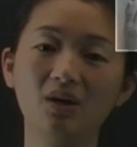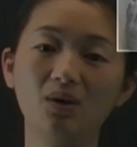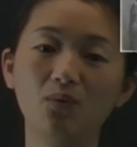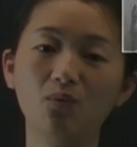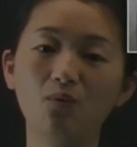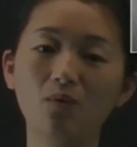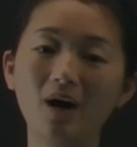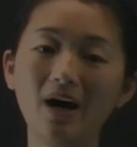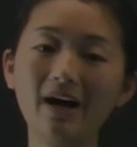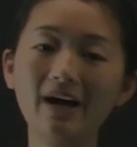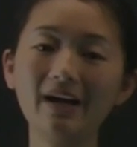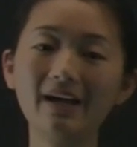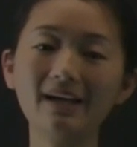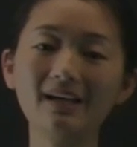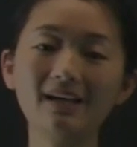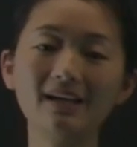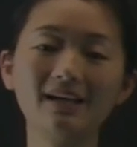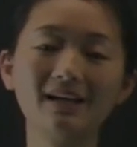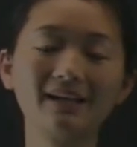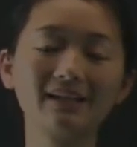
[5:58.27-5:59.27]

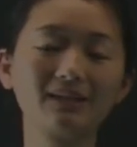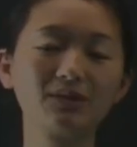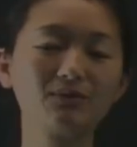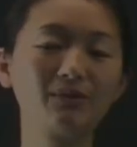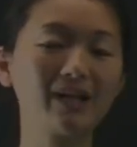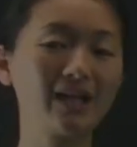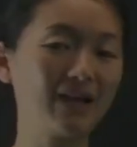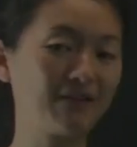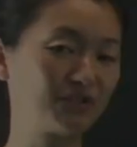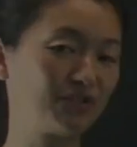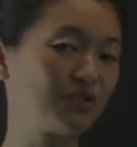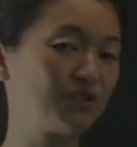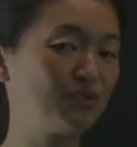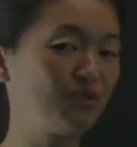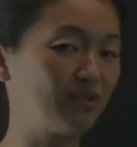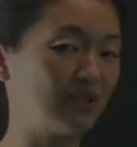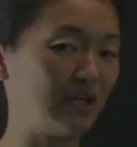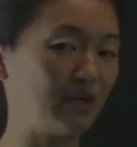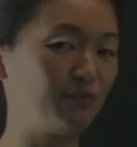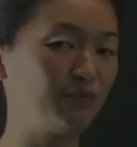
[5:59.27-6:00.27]
Why do I have to do
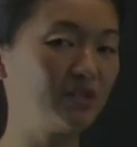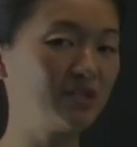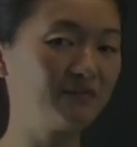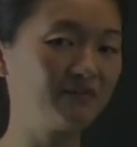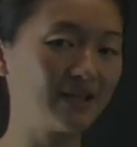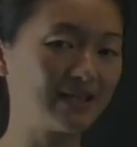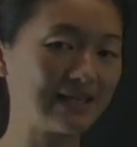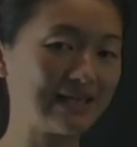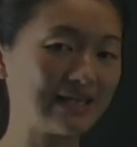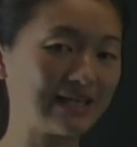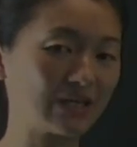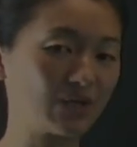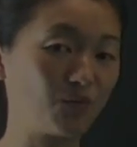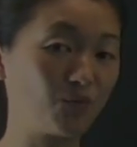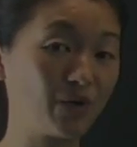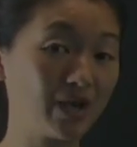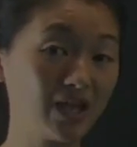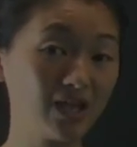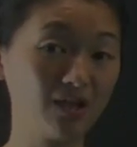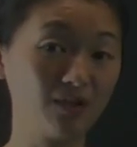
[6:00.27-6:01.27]
that? What if I can get
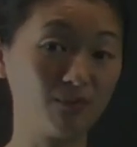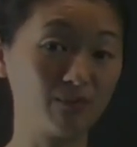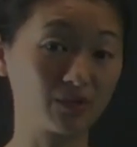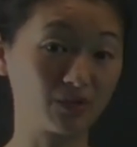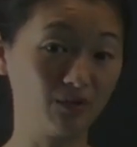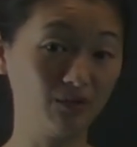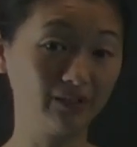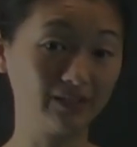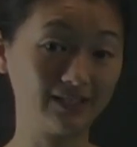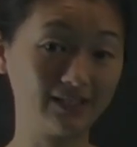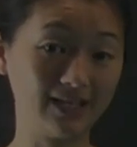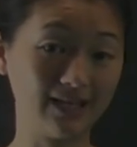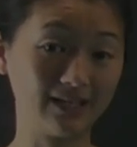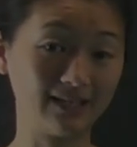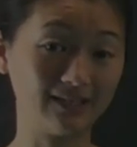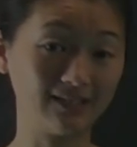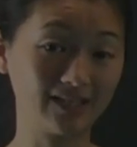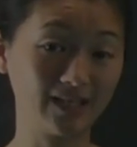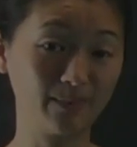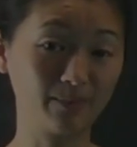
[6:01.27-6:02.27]
away with only
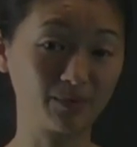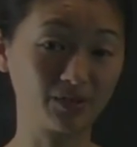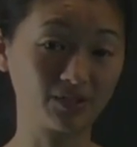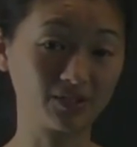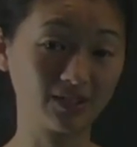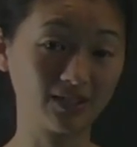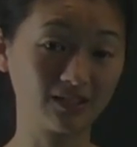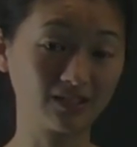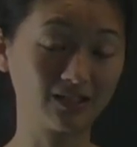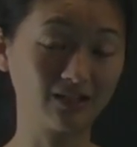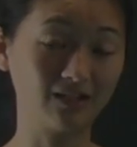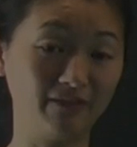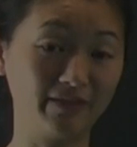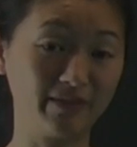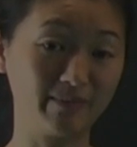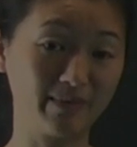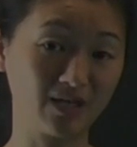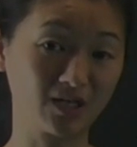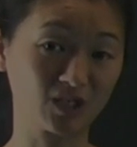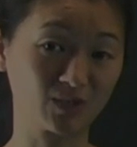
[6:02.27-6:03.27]
taking 10%
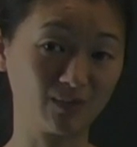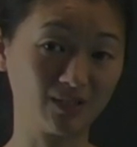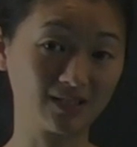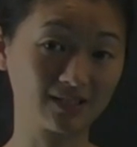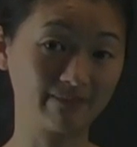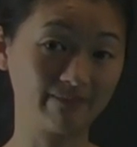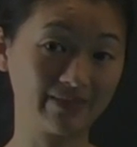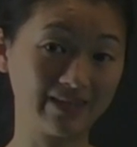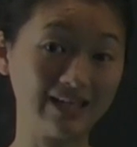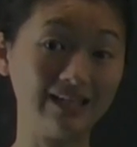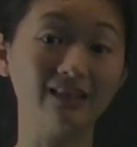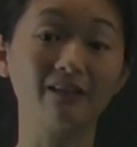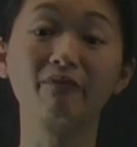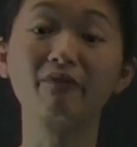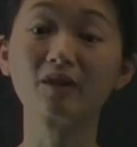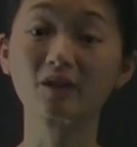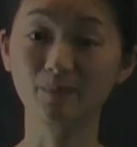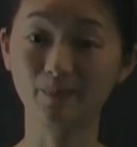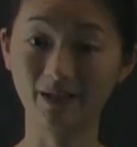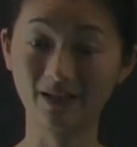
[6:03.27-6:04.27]
the measurements in the
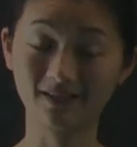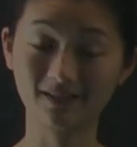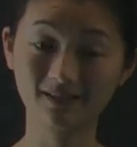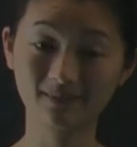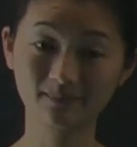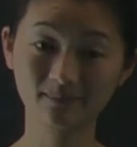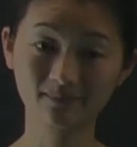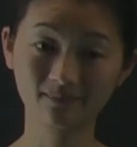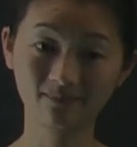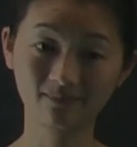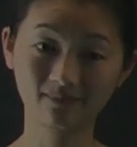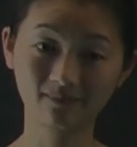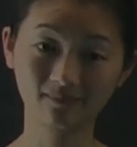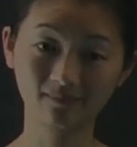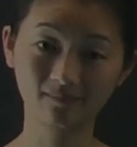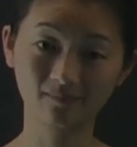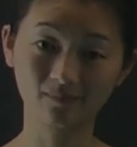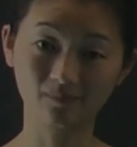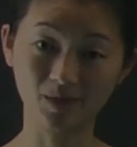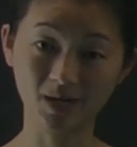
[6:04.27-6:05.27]
first place,
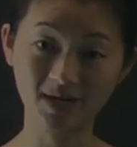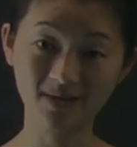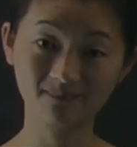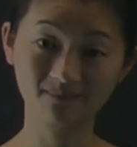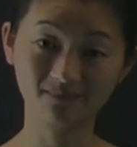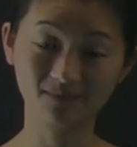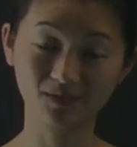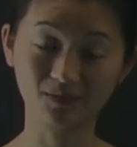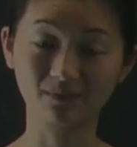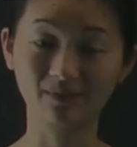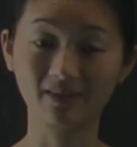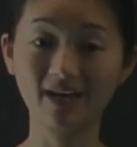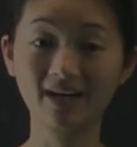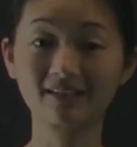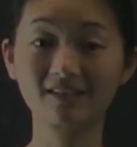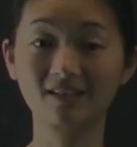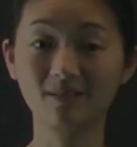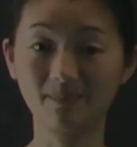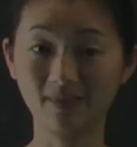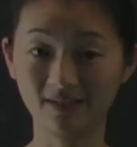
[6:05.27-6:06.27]
right? So
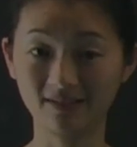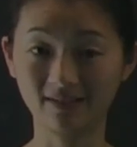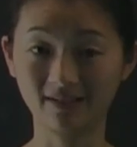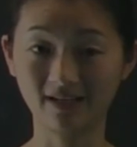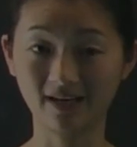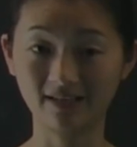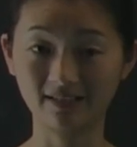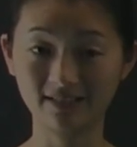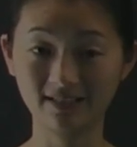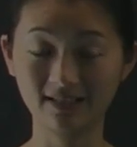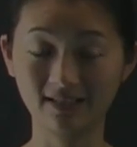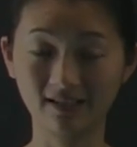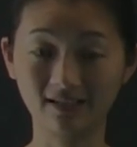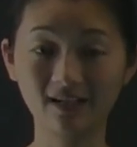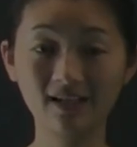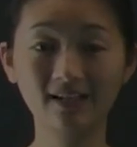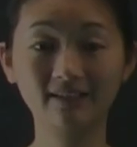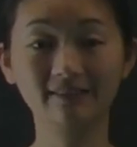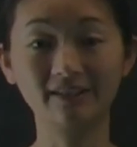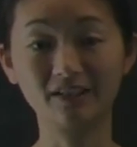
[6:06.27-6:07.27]
that's the basic idea
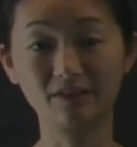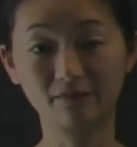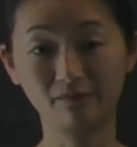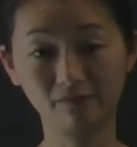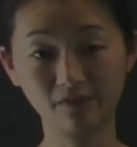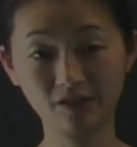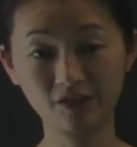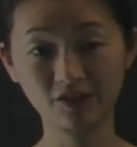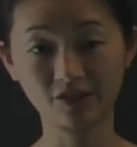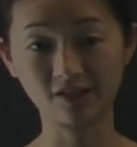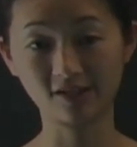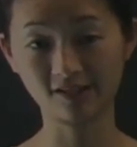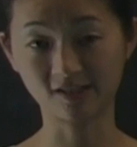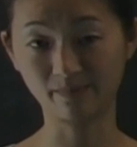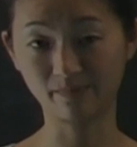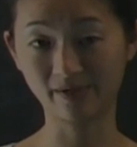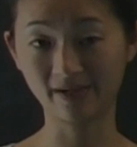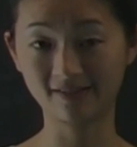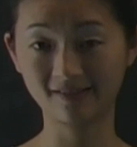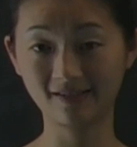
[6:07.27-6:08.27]
that differentiates
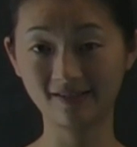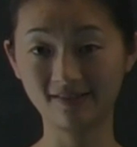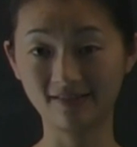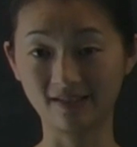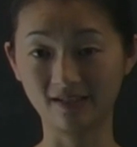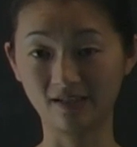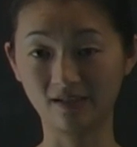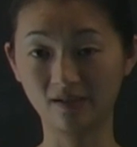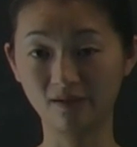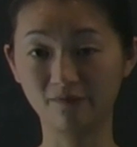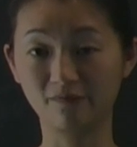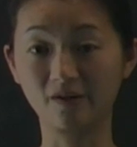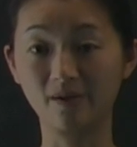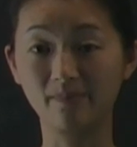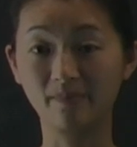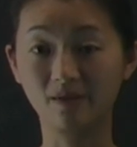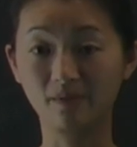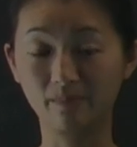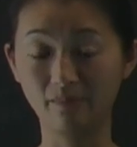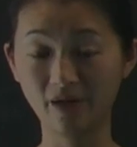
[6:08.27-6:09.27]
compressed sensing
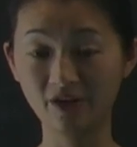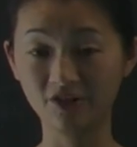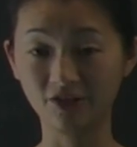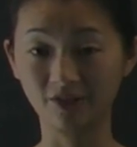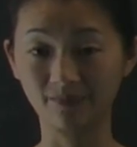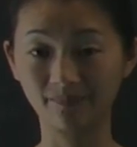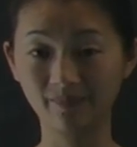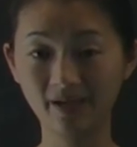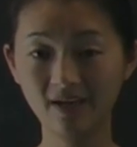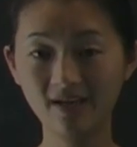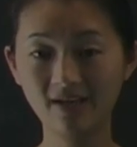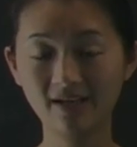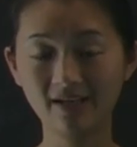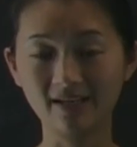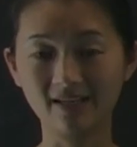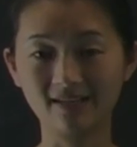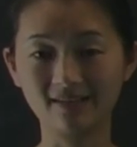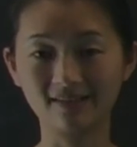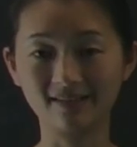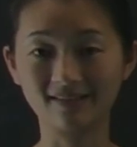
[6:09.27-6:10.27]
from compression,
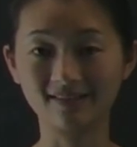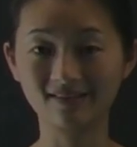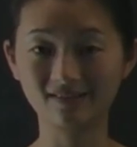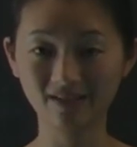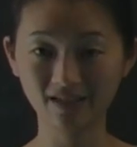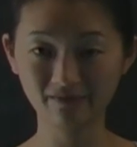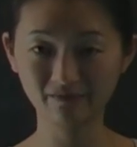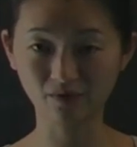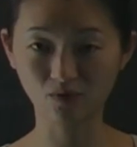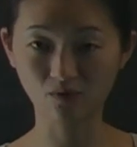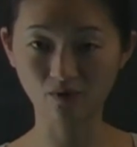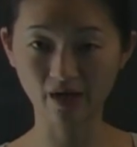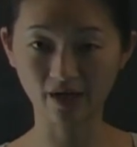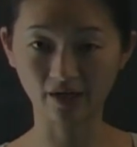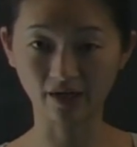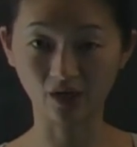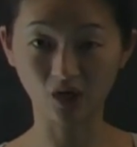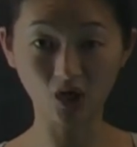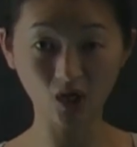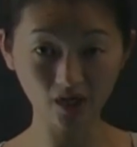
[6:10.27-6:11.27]
is instead of
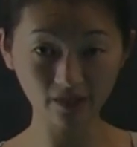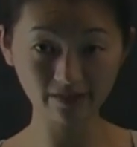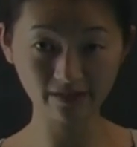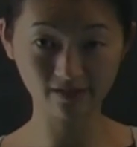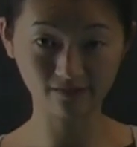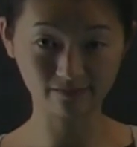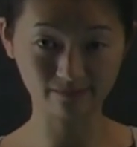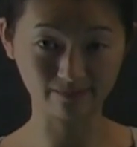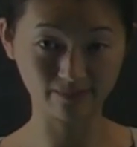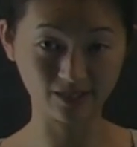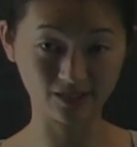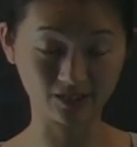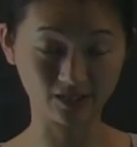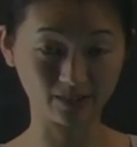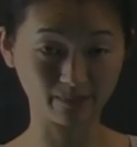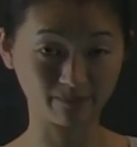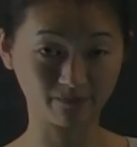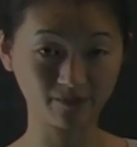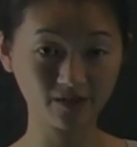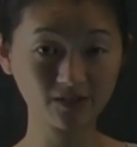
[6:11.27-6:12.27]
acquiring all the information
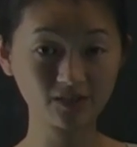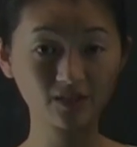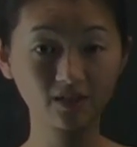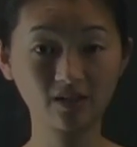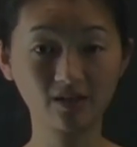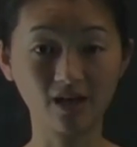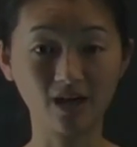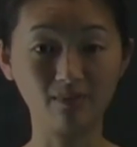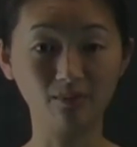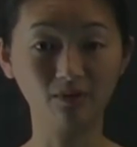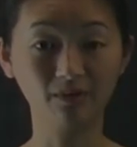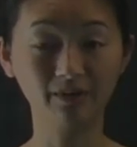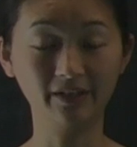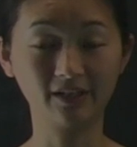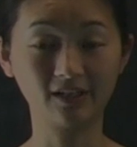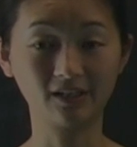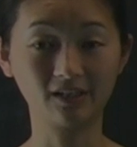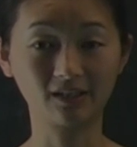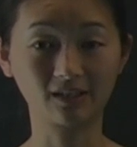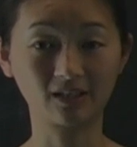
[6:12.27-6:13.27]
up front, I'm only
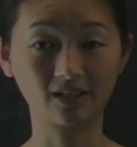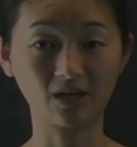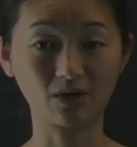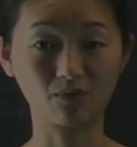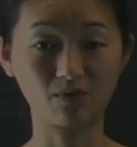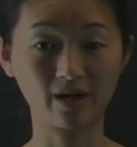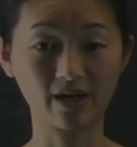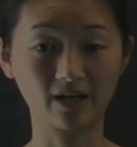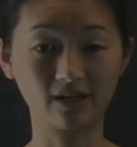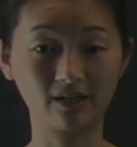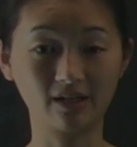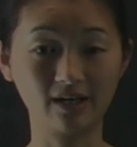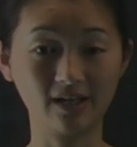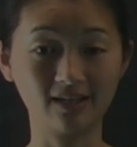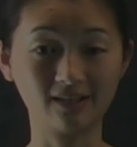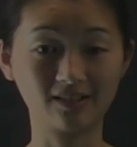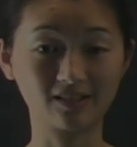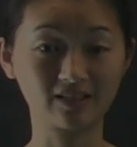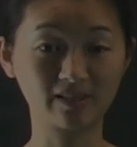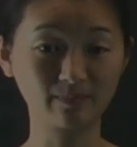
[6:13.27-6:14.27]
going to acquire
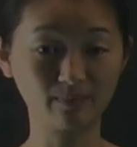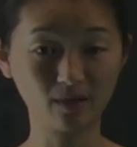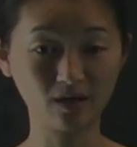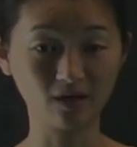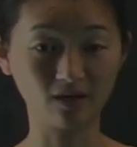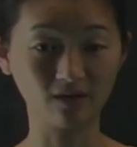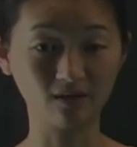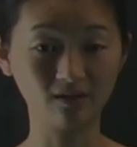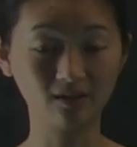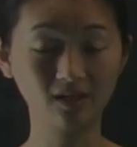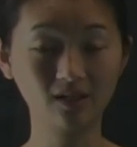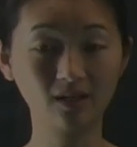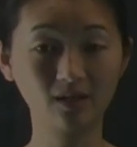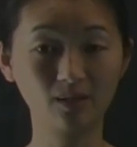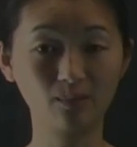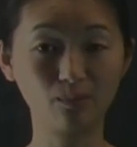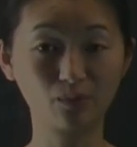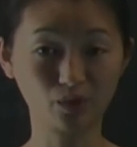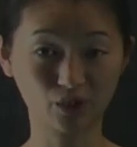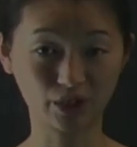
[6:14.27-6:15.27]
a small
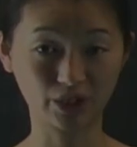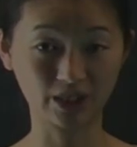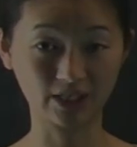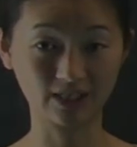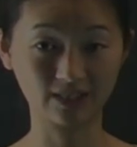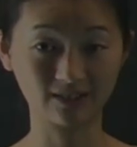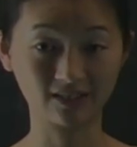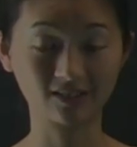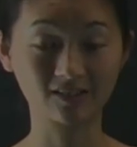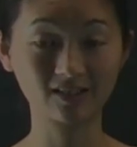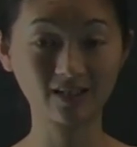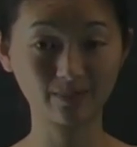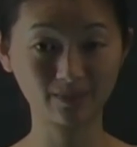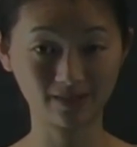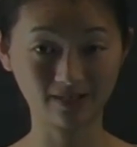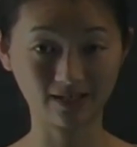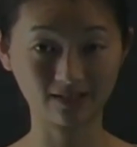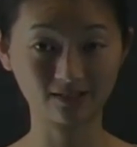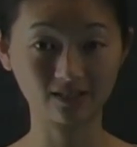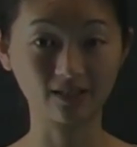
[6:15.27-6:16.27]
portion, a
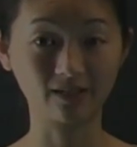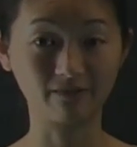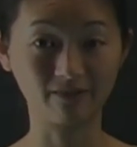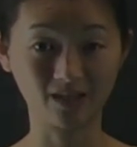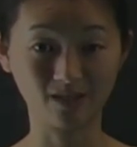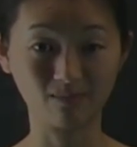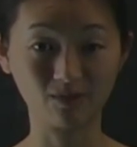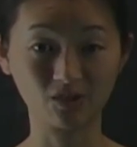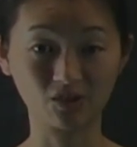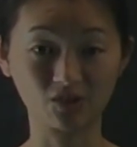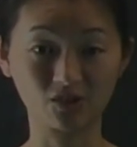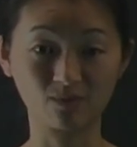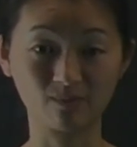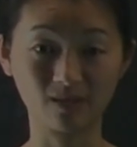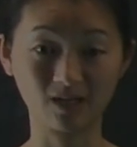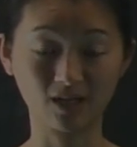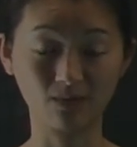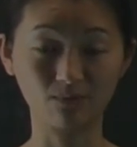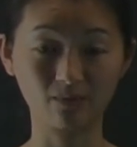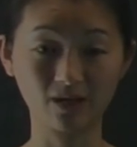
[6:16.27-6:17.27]
subset of the images to
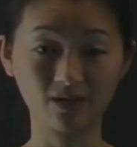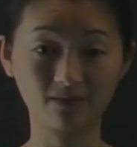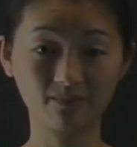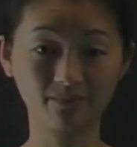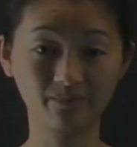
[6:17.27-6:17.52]
begin with.